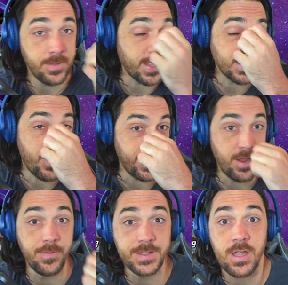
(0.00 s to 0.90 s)
That's how I
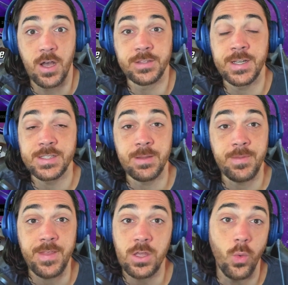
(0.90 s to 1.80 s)
know this content is
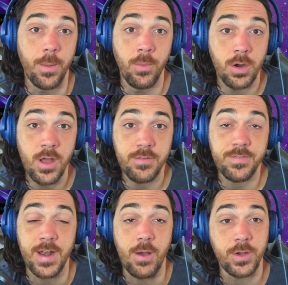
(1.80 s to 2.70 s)
something that you want more
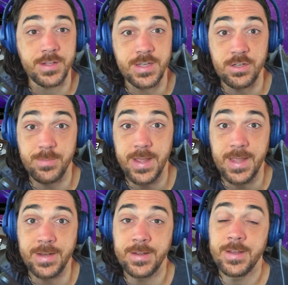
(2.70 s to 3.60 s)
of, and I will continue
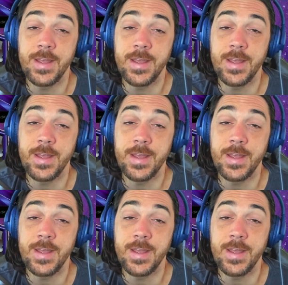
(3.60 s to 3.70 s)
making.